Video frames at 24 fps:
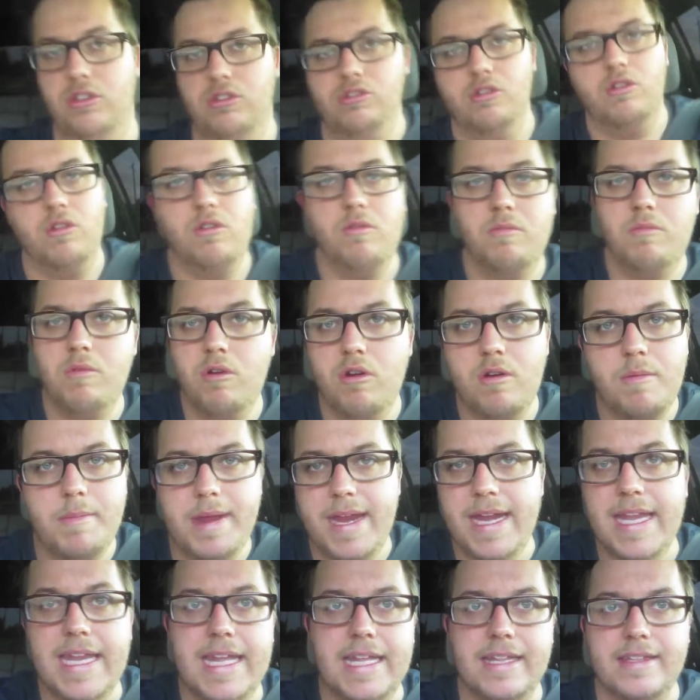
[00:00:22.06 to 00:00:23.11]
No more
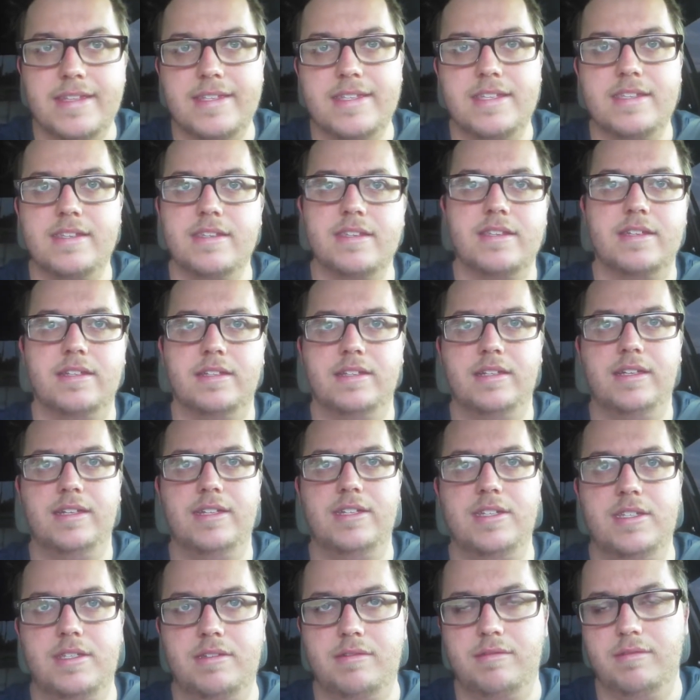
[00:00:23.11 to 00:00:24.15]
maintenance.
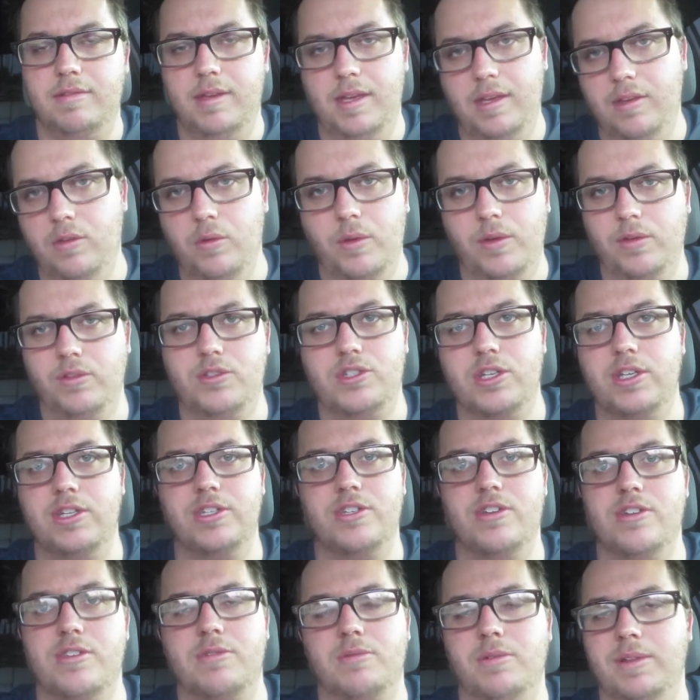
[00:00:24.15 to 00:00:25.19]
Just need an oil
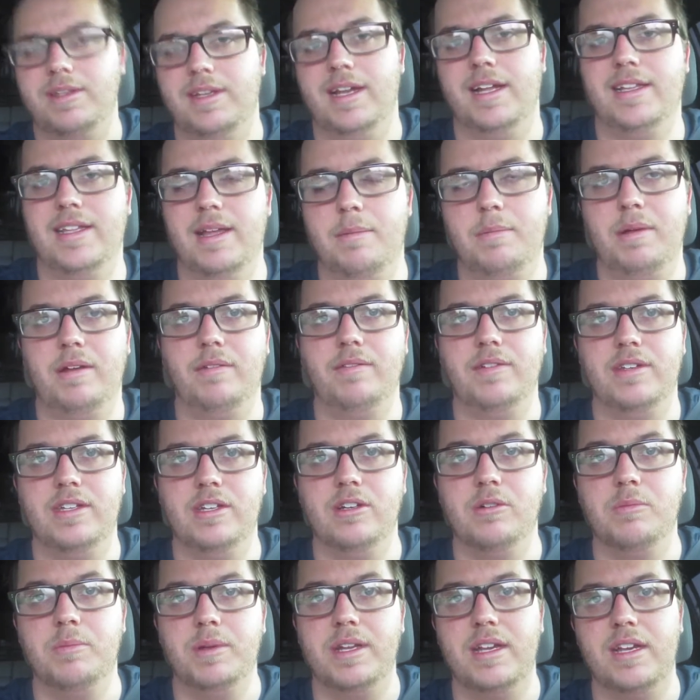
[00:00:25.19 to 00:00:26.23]
change. It's really not that big of a
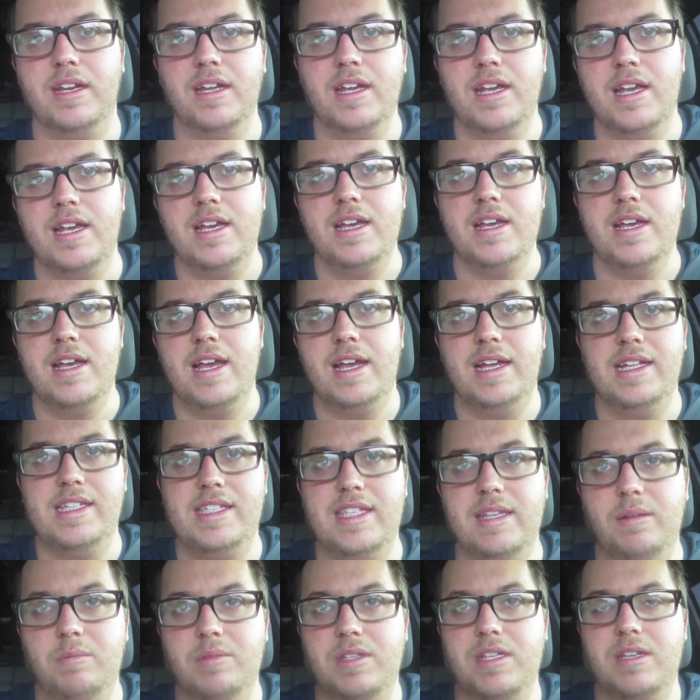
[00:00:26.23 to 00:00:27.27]
deal, but it
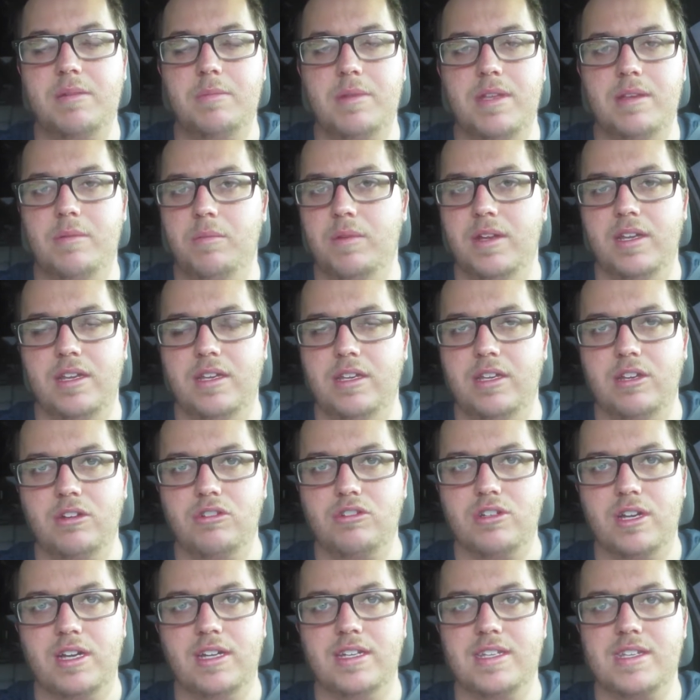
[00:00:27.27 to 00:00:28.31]
seems to be when
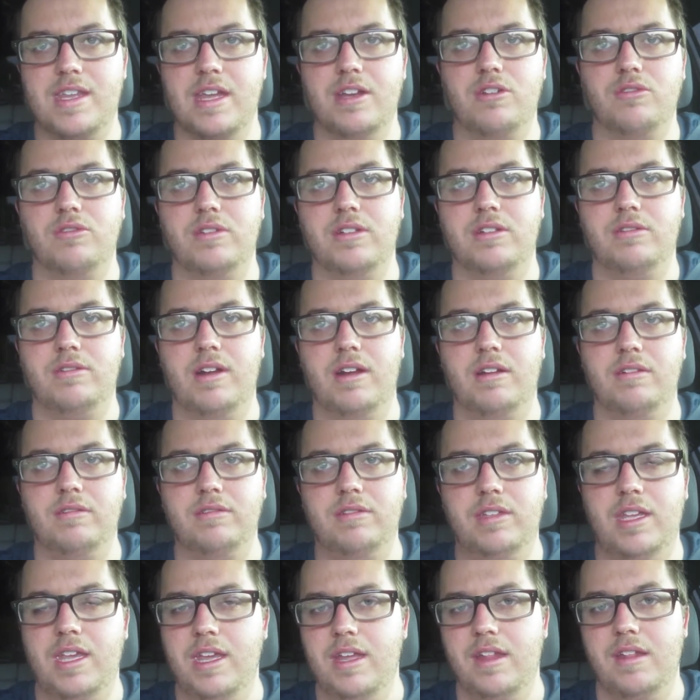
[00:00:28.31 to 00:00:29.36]
you're trying to schedule it
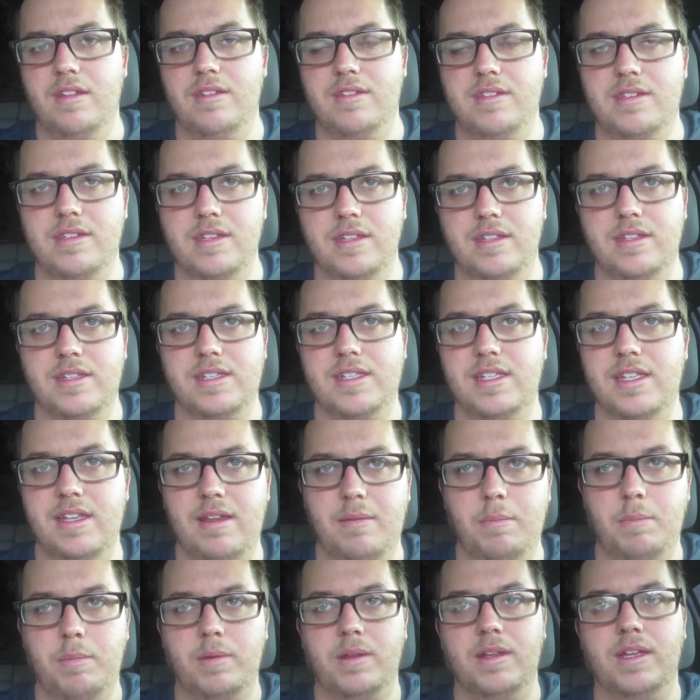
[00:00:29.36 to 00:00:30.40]
around kids and
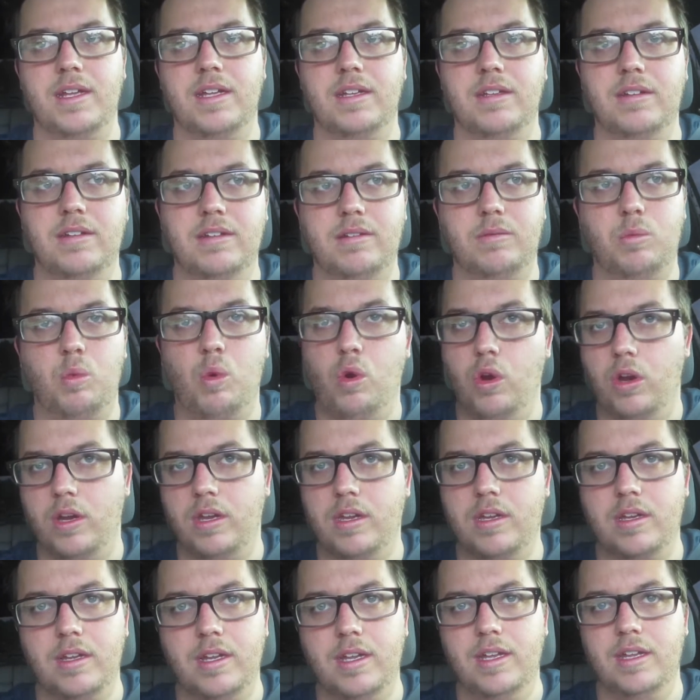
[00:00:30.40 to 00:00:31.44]
sleep and work
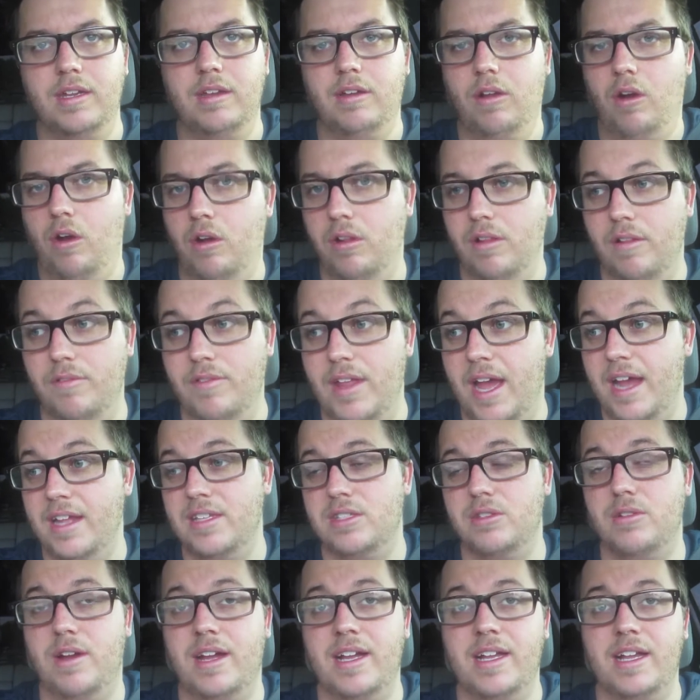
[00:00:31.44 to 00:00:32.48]
and all of
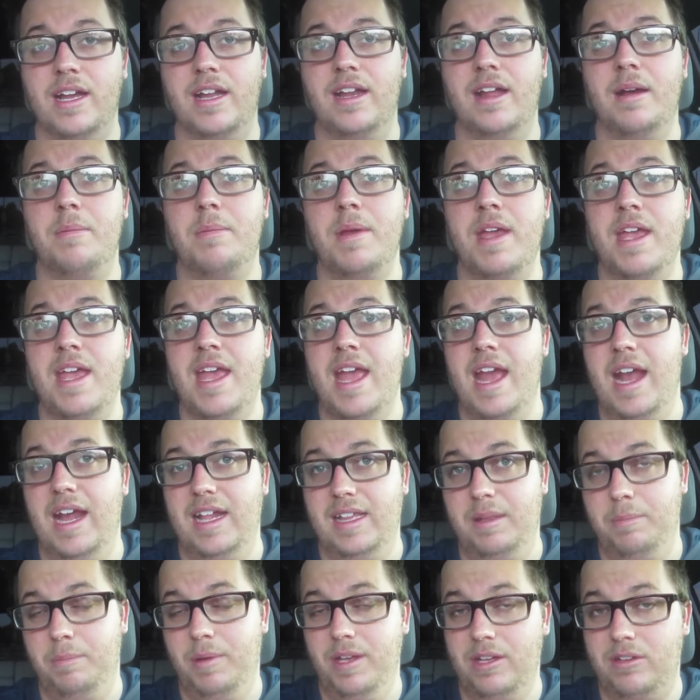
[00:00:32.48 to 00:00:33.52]
that. So I got up
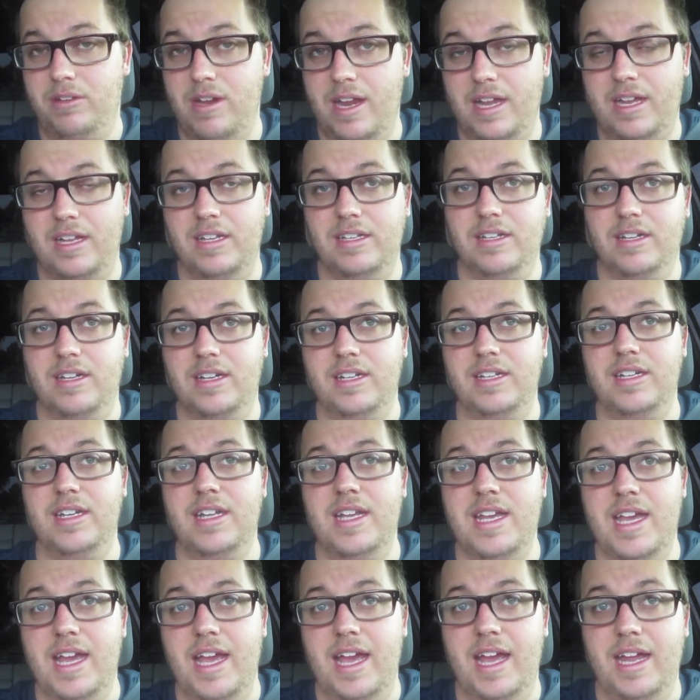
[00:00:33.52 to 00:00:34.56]
at the butt crack of dawn
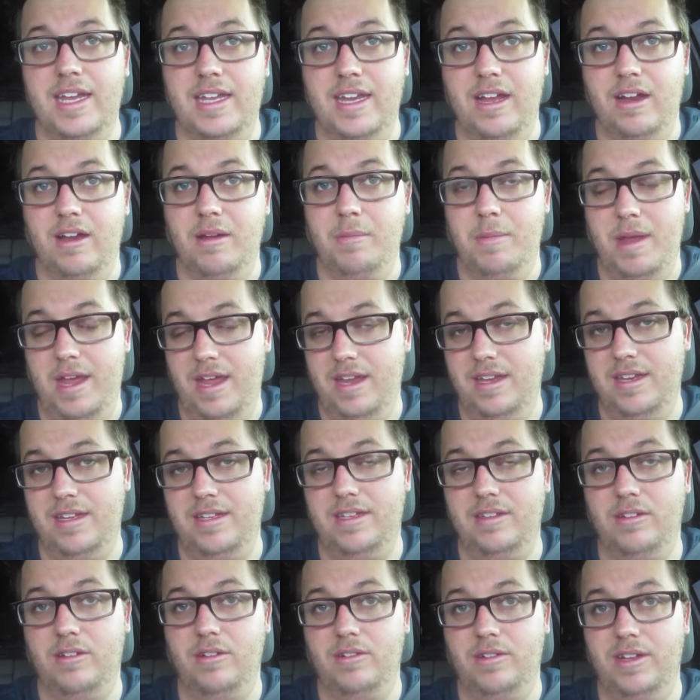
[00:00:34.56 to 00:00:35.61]
and now I'm
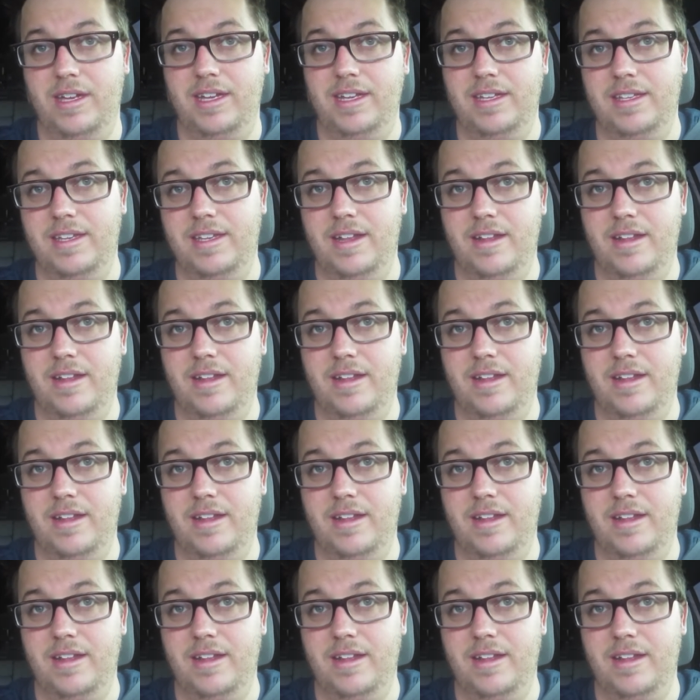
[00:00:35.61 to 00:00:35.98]
headed to go get it